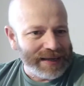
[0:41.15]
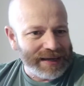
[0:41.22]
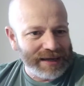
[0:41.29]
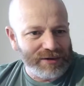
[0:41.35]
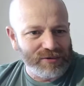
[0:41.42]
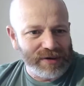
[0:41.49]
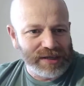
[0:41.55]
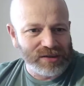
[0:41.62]

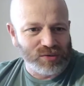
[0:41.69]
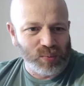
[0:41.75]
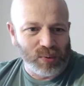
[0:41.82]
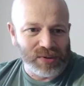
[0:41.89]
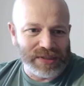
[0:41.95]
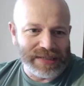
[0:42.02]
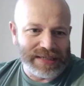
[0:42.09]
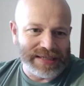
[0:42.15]
Ingredients,
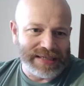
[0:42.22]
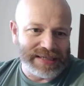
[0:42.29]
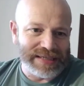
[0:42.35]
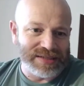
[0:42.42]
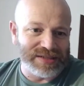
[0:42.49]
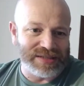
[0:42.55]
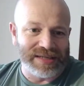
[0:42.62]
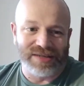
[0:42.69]
water,
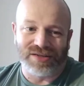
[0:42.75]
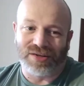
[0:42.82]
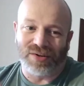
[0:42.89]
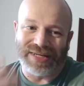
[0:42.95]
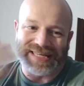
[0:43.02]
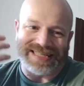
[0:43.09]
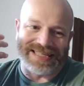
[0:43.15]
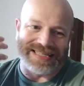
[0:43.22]
yeast, and it's
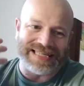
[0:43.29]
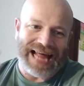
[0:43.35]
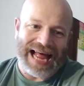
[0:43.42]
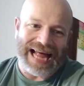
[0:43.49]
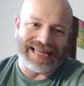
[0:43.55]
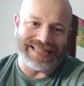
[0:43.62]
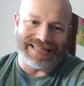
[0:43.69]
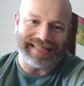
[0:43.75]
got the
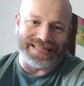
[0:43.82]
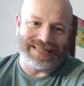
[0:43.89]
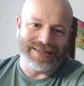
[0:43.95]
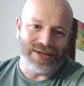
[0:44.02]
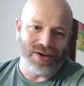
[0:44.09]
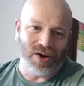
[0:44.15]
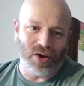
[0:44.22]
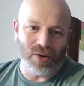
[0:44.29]
Saz
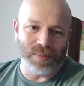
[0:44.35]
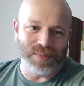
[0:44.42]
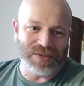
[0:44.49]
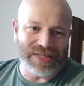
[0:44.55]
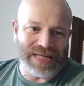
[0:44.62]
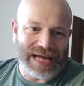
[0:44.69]
hops.